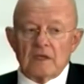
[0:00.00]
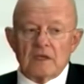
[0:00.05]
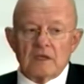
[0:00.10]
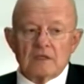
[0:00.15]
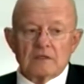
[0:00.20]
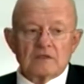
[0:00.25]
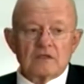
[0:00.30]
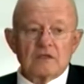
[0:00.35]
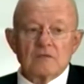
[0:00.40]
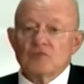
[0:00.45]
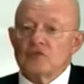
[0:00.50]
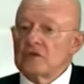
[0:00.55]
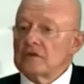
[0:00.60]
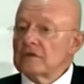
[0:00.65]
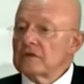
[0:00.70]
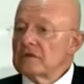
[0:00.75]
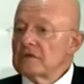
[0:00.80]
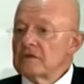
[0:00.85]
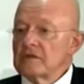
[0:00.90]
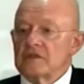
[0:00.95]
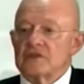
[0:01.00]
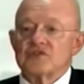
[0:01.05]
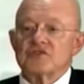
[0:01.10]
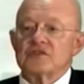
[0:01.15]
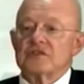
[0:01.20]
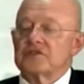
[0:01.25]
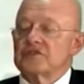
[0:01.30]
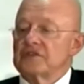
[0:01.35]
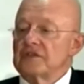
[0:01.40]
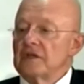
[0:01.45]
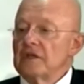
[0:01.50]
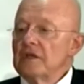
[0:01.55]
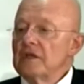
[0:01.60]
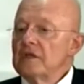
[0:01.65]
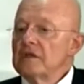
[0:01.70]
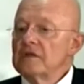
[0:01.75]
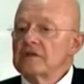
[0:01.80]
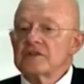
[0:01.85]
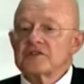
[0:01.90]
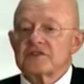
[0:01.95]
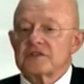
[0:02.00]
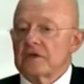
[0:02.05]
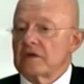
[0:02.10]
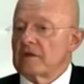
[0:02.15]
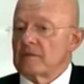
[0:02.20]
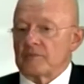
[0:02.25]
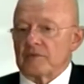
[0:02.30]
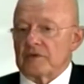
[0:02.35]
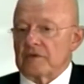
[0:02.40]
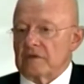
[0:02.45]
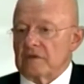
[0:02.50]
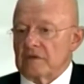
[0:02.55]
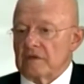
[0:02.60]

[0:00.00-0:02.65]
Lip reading: And Kim Jong-un is just eating this up,